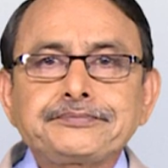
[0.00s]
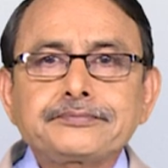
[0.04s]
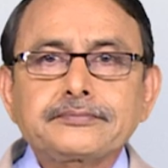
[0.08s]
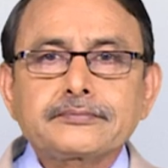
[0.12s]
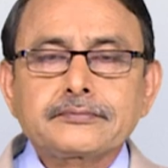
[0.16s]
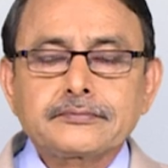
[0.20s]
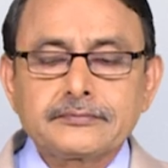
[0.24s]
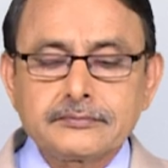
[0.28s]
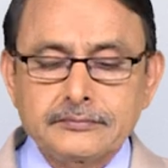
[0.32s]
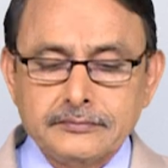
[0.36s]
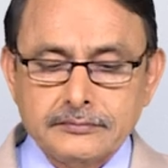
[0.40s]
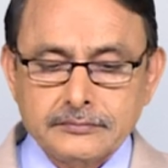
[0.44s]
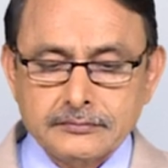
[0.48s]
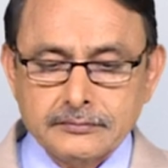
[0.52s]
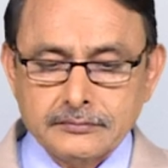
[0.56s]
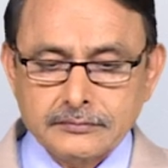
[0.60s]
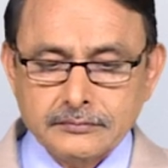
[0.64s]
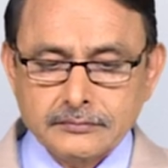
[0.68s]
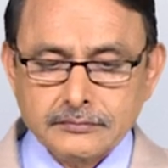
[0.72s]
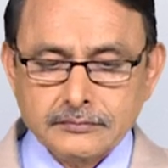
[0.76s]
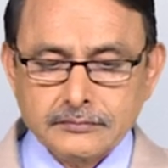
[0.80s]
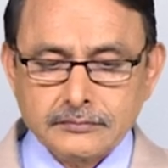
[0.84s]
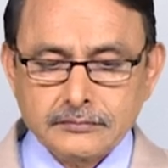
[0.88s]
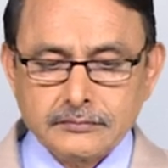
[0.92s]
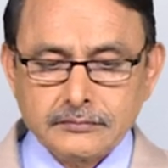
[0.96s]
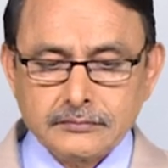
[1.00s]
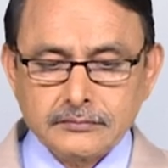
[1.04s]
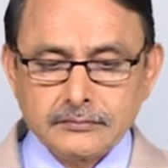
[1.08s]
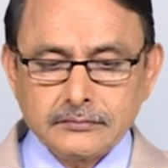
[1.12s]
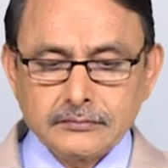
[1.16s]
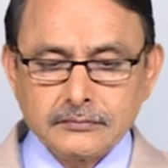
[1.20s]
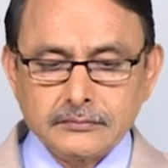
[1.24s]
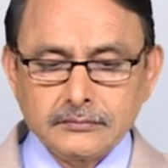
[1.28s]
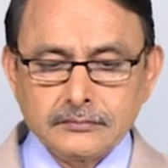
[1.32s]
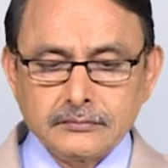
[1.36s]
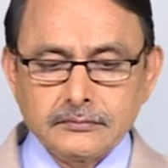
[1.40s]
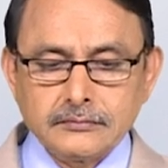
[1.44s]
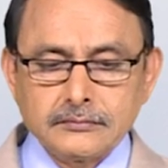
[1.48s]

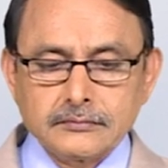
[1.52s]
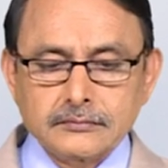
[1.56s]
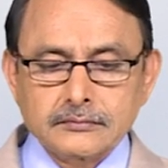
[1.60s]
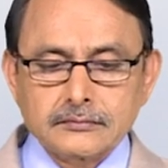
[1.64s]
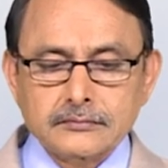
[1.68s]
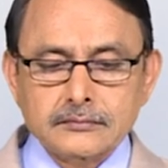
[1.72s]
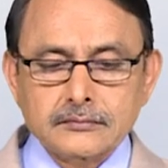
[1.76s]
[no speech]